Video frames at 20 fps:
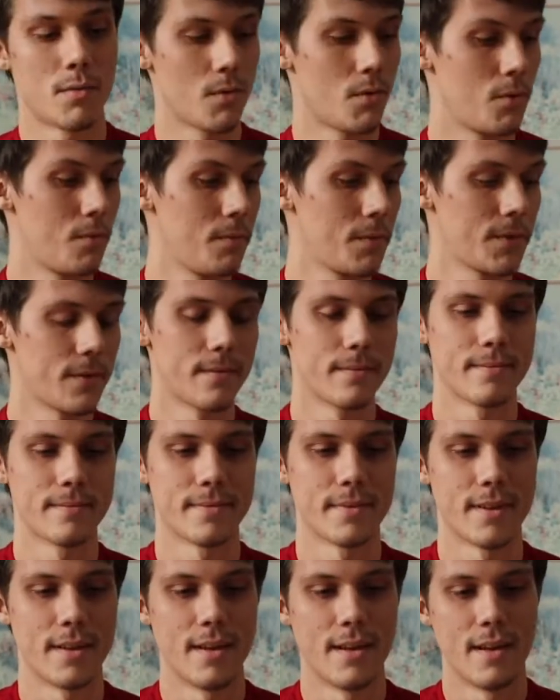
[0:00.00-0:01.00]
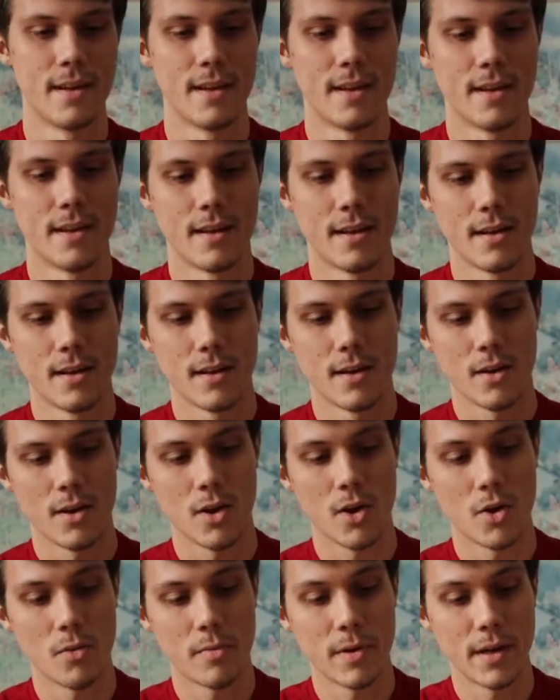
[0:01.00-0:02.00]
Oops.
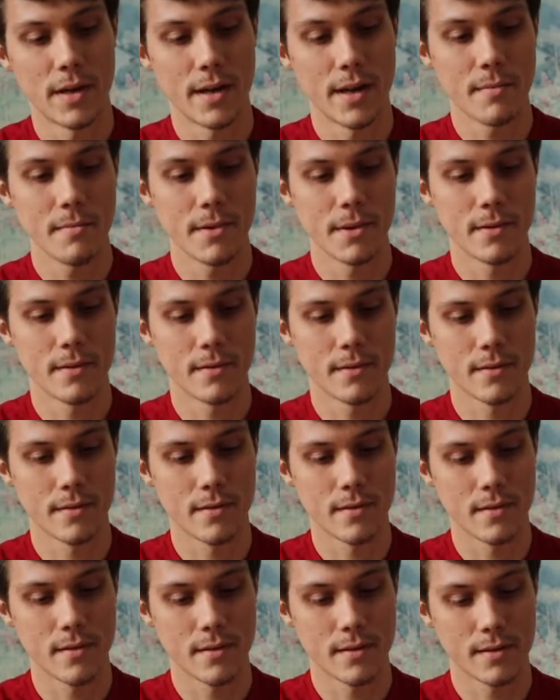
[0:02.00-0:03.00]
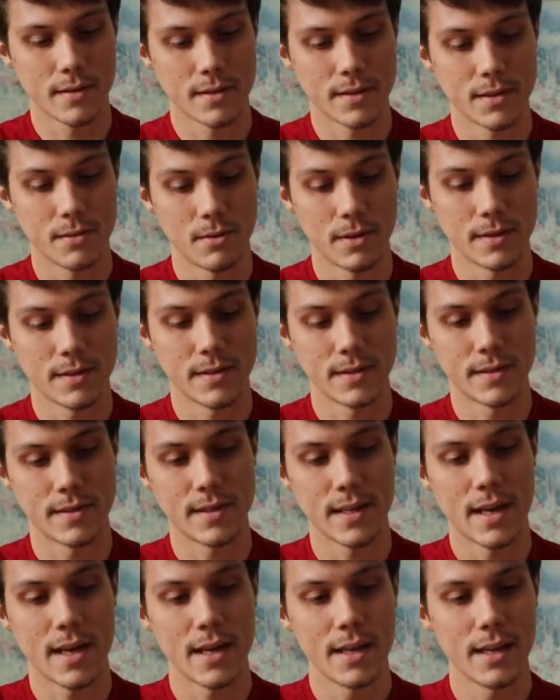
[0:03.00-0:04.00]
Open it up, see what's
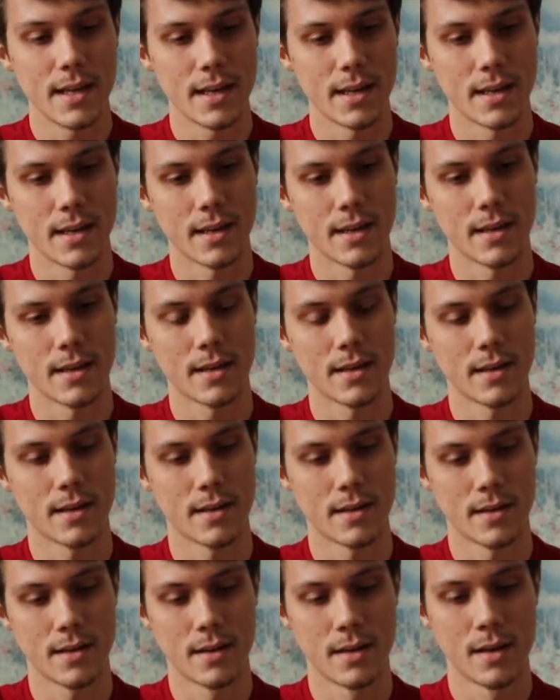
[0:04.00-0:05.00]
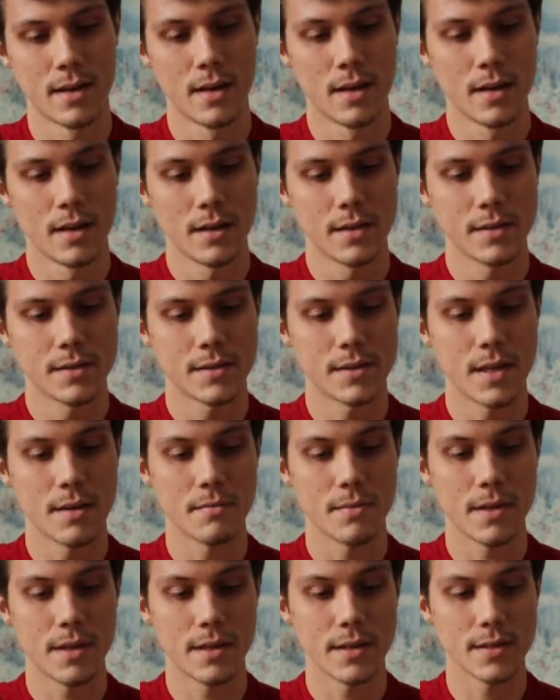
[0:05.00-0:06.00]
inside. The same
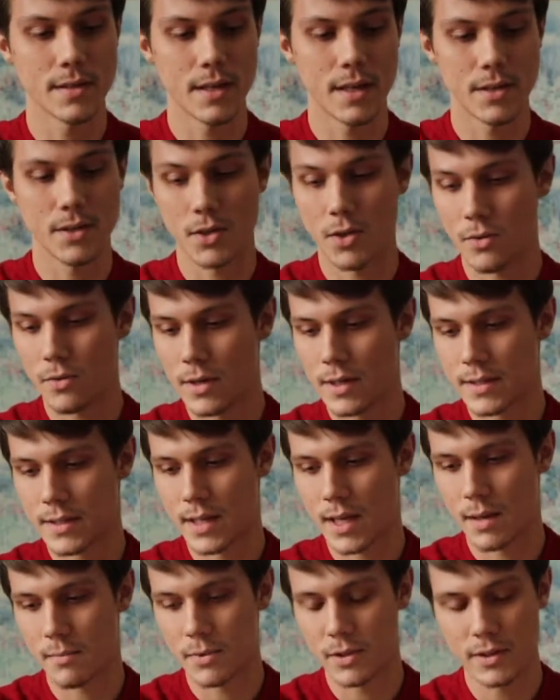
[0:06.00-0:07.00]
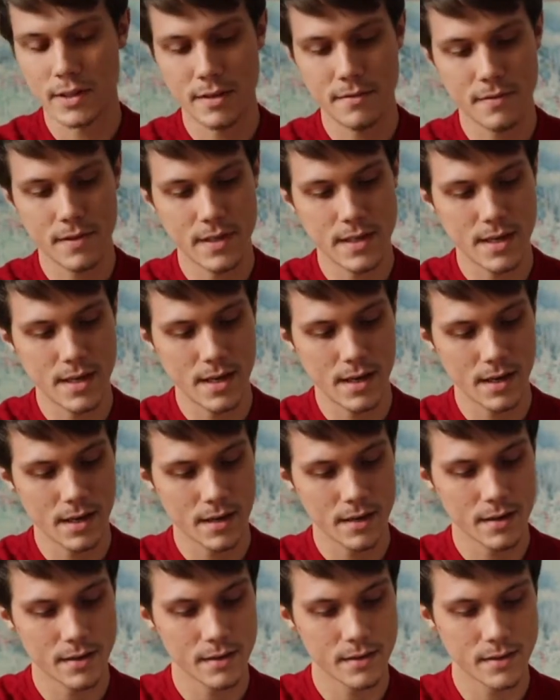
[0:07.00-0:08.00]
things as always, and I believe the
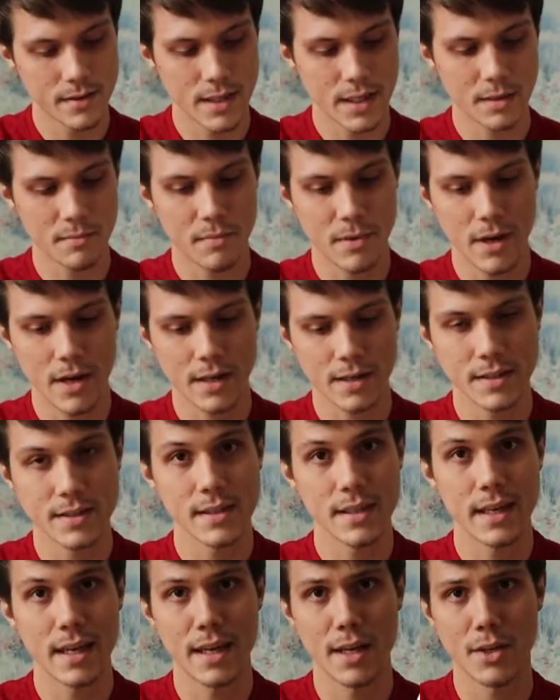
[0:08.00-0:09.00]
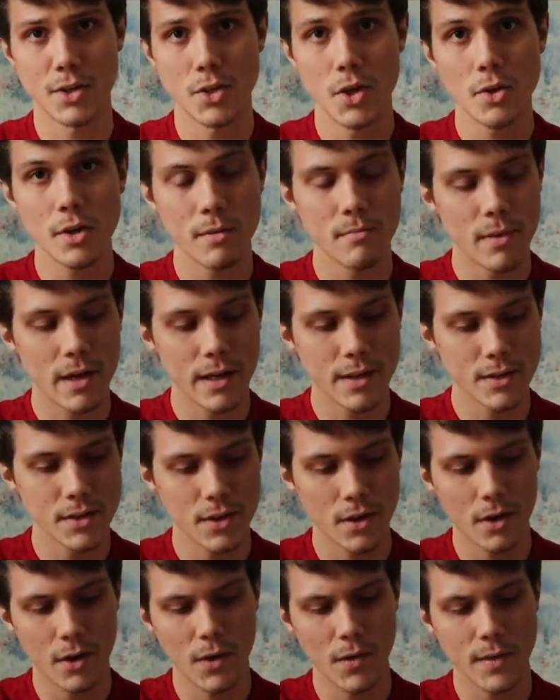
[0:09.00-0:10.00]
deck box and token box
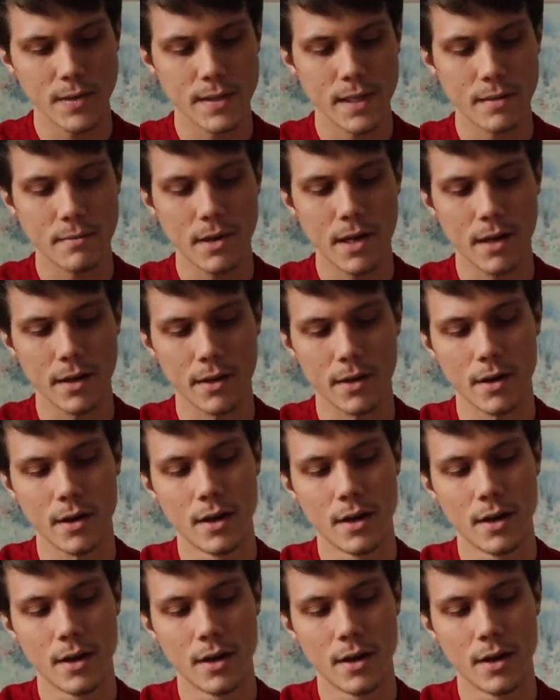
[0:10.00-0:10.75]
are the same color.